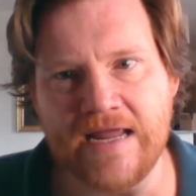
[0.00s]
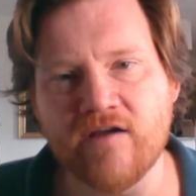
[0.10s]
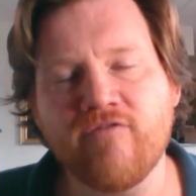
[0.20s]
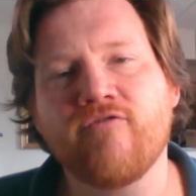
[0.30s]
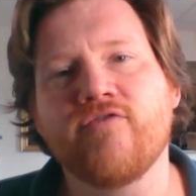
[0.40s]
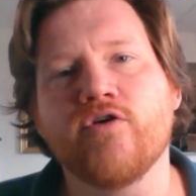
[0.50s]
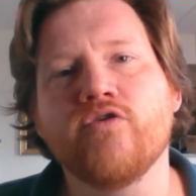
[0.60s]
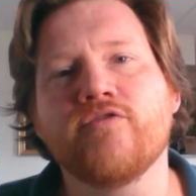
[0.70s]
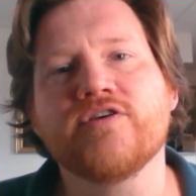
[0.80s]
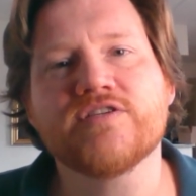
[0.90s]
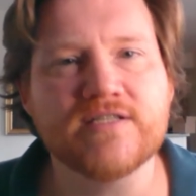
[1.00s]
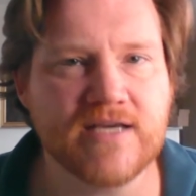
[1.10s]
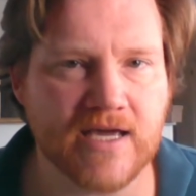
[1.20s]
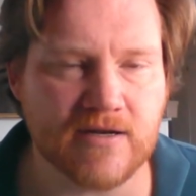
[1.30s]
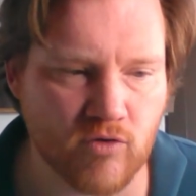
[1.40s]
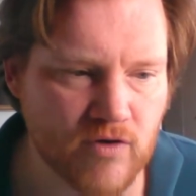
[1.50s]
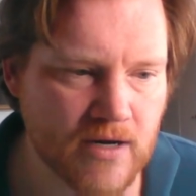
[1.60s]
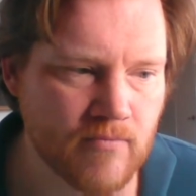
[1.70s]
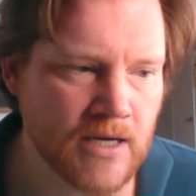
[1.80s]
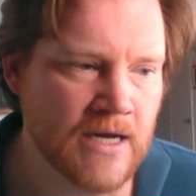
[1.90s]
If the Houthis had taken
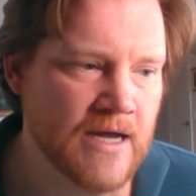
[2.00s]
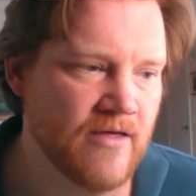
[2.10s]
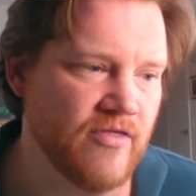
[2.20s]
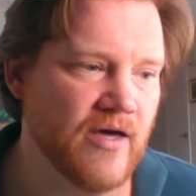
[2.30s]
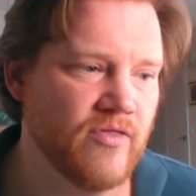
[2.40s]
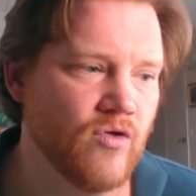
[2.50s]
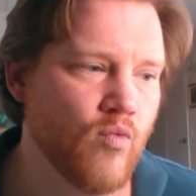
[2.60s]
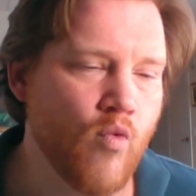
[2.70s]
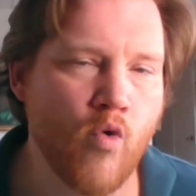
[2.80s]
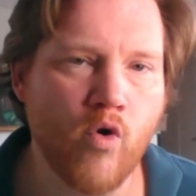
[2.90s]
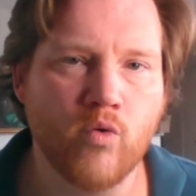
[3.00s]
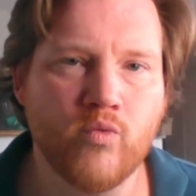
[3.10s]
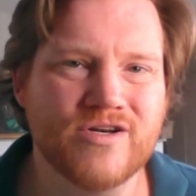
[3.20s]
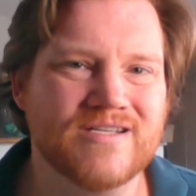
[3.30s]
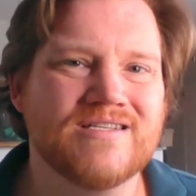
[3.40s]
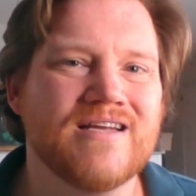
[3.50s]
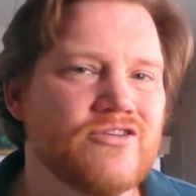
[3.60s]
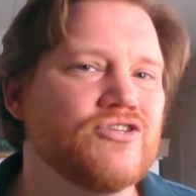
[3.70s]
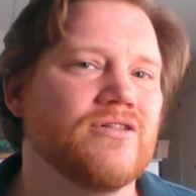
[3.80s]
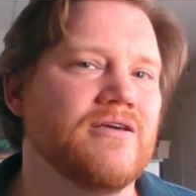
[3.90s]
Marib, then the war would
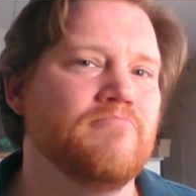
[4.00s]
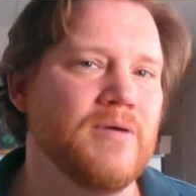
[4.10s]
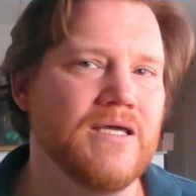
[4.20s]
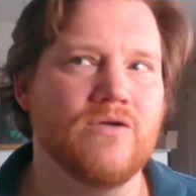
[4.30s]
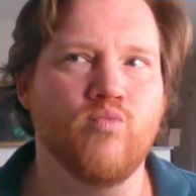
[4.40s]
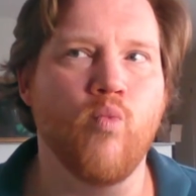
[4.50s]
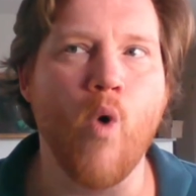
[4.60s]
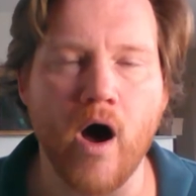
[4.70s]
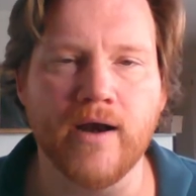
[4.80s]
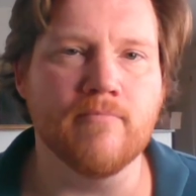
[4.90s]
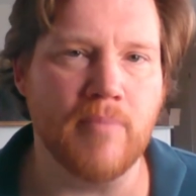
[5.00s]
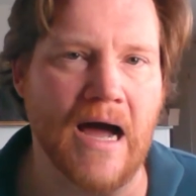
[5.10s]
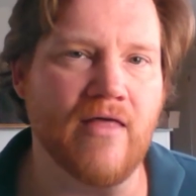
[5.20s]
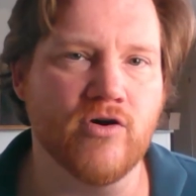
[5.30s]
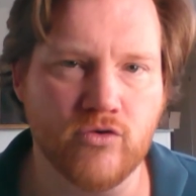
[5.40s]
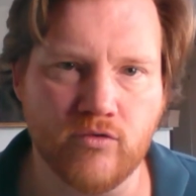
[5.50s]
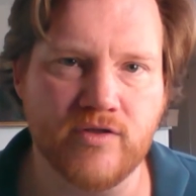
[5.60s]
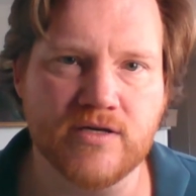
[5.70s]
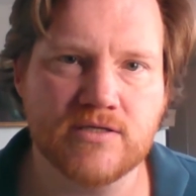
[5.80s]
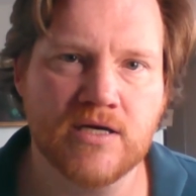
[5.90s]
essentially be won by the
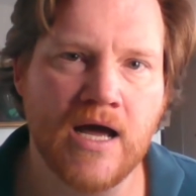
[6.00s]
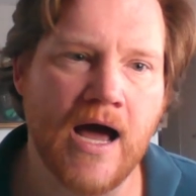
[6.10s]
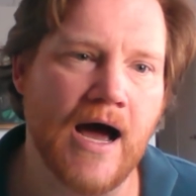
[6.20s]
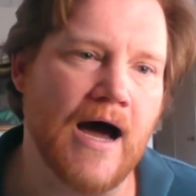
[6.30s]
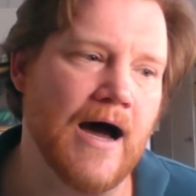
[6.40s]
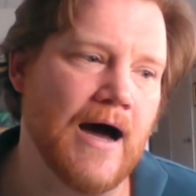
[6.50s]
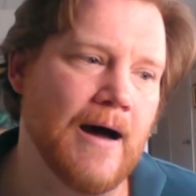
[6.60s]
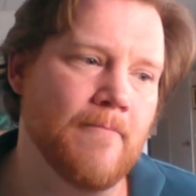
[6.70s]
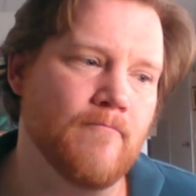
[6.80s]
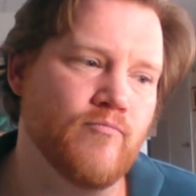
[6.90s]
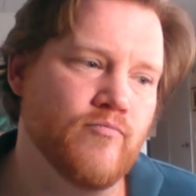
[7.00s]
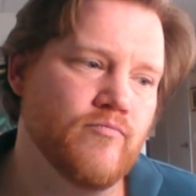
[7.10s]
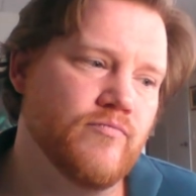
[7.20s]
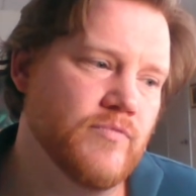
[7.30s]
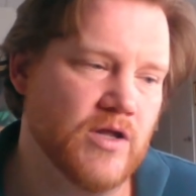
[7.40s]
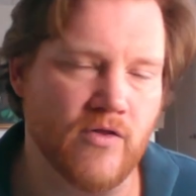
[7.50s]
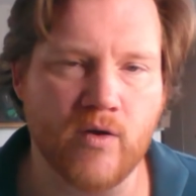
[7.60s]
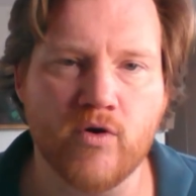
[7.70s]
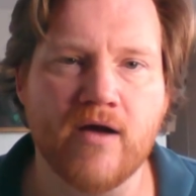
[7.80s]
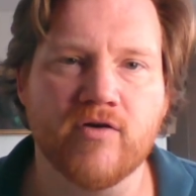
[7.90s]
Houthis.
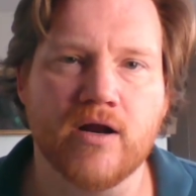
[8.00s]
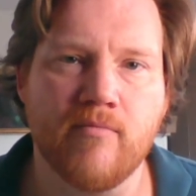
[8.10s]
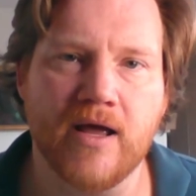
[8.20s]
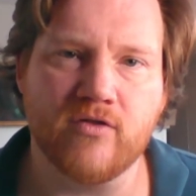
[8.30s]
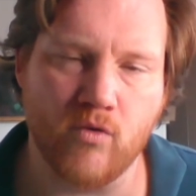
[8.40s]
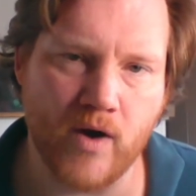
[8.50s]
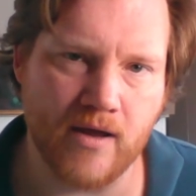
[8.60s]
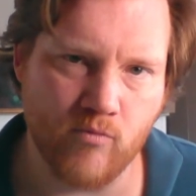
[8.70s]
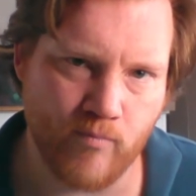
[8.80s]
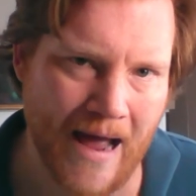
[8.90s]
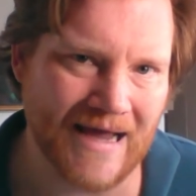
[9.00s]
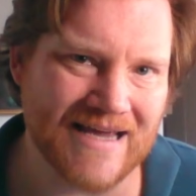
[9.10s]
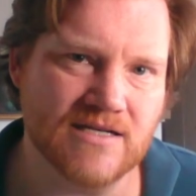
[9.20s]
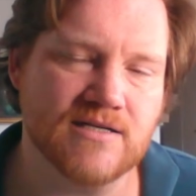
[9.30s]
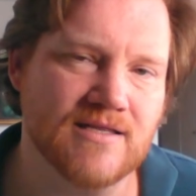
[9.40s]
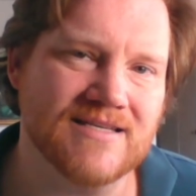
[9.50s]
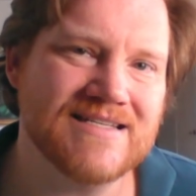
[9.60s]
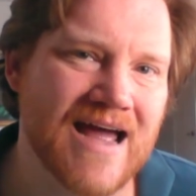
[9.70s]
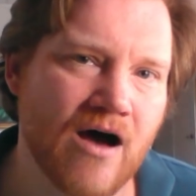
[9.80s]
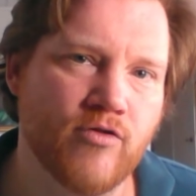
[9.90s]
They were never going to make their way back into the
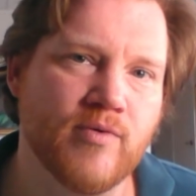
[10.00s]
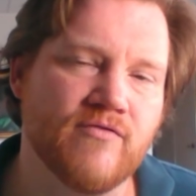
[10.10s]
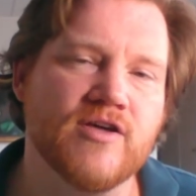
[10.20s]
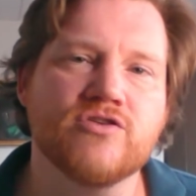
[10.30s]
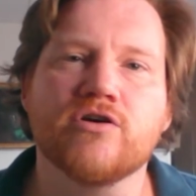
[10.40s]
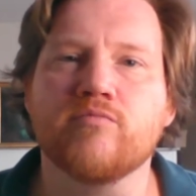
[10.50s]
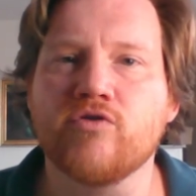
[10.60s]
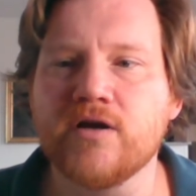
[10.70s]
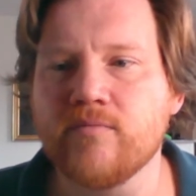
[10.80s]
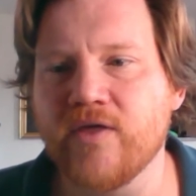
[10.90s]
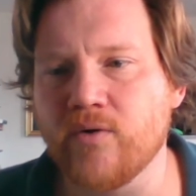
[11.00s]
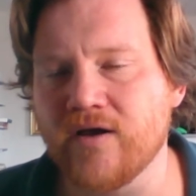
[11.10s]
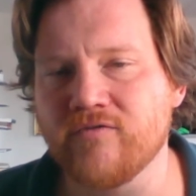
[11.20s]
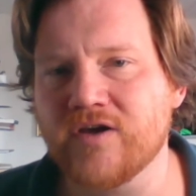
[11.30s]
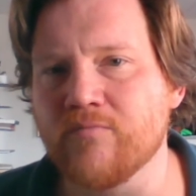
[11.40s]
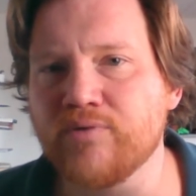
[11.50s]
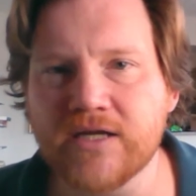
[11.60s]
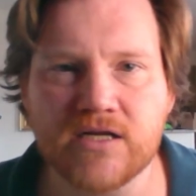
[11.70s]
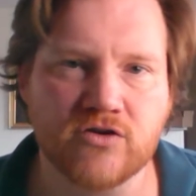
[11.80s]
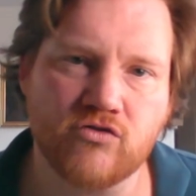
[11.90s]
south, but if they took Marib, they would have
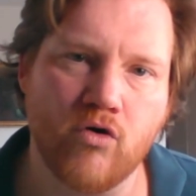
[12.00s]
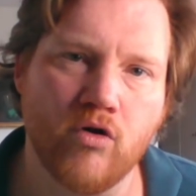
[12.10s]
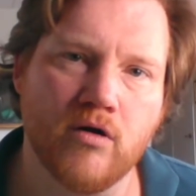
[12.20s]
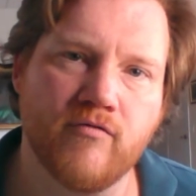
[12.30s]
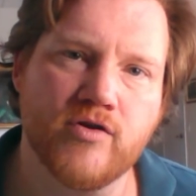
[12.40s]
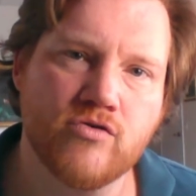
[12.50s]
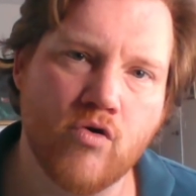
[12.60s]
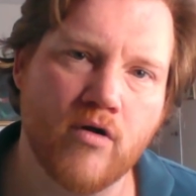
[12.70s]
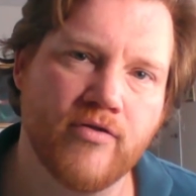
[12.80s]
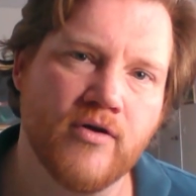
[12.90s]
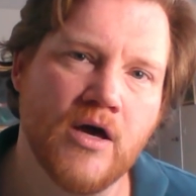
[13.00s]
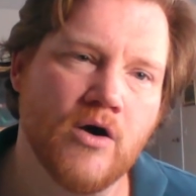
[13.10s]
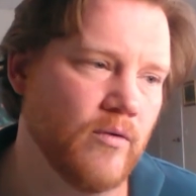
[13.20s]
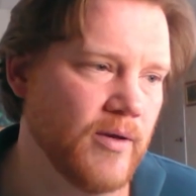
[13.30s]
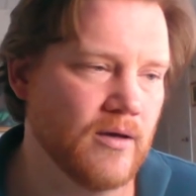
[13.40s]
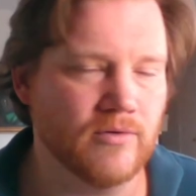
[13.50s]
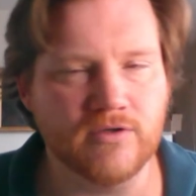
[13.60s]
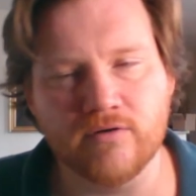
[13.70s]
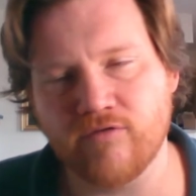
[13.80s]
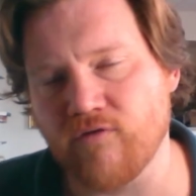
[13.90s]
complete control of the north, would be able
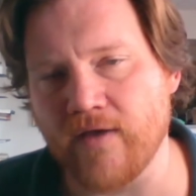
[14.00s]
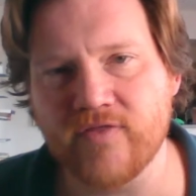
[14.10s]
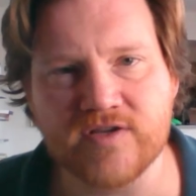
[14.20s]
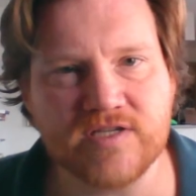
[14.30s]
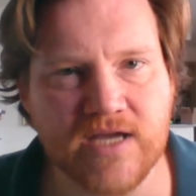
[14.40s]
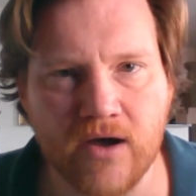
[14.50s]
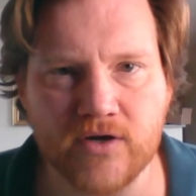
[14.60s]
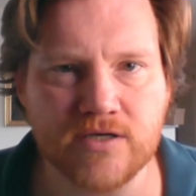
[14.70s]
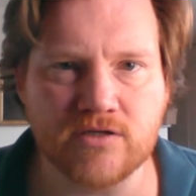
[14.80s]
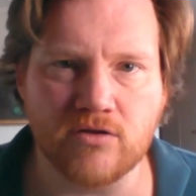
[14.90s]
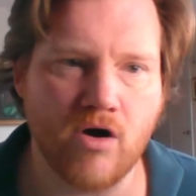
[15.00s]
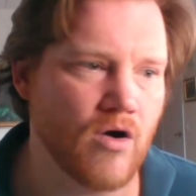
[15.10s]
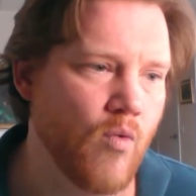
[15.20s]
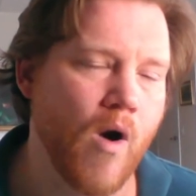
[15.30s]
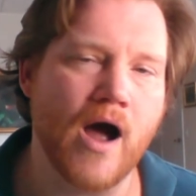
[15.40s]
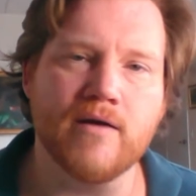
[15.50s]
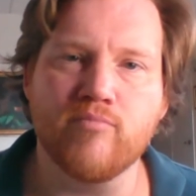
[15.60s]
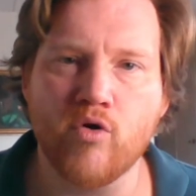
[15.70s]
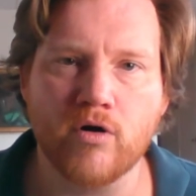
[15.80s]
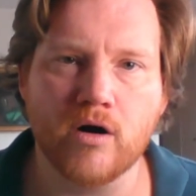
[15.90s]
to threaten the Saudis along a
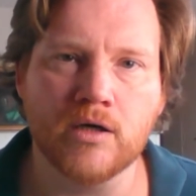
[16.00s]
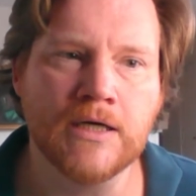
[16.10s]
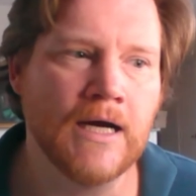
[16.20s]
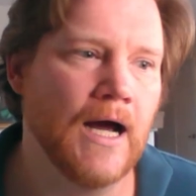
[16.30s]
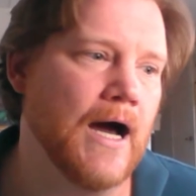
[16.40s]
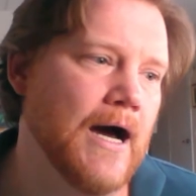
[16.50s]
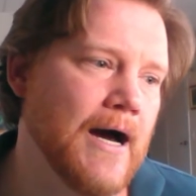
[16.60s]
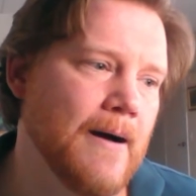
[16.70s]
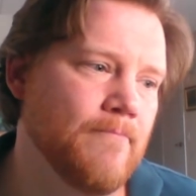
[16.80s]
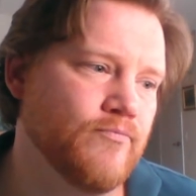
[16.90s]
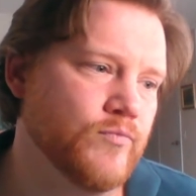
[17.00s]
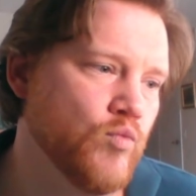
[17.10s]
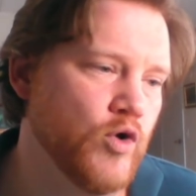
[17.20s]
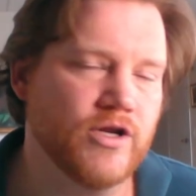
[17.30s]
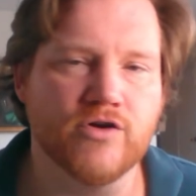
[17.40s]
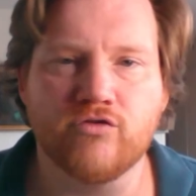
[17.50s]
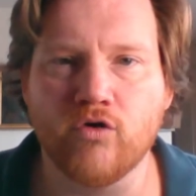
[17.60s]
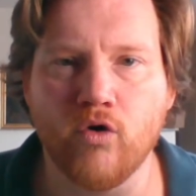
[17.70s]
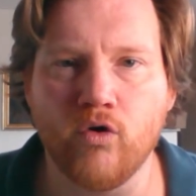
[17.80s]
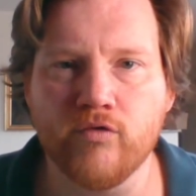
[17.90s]
wide border, would
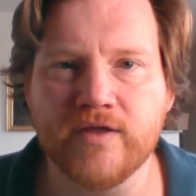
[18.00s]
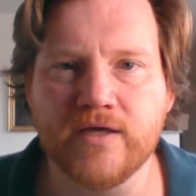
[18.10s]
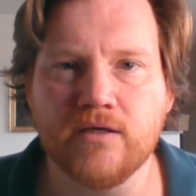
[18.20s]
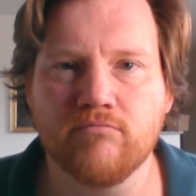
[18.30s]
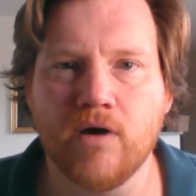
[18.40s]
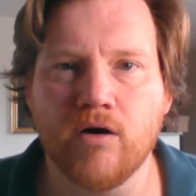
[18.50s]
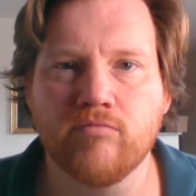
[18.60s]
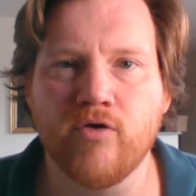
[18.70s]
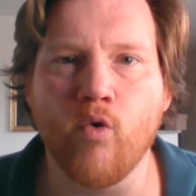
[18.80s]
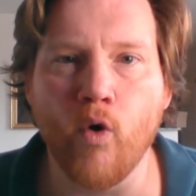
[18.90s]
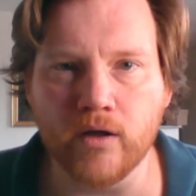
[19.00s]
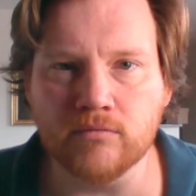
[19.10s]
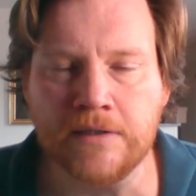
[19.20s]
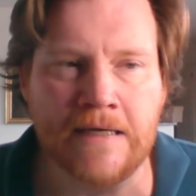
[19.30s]
control the oil.